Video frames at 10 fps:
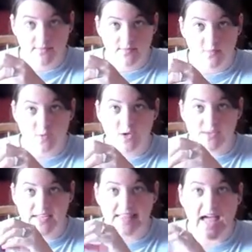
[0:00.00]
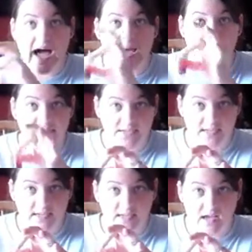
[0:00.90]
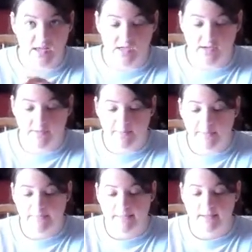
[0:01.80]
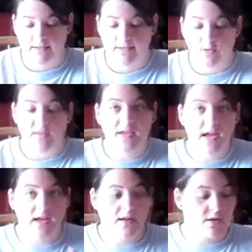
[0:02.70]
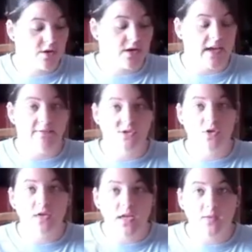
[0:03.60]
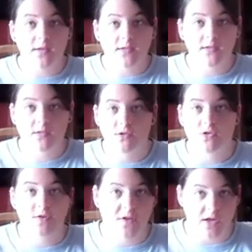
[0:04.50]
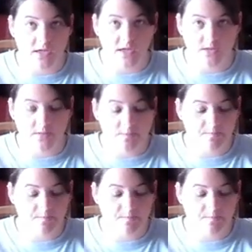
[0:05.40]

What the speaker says: We're using the opposite color. So in the end, you're going to have 2 liquids, 2 different colors.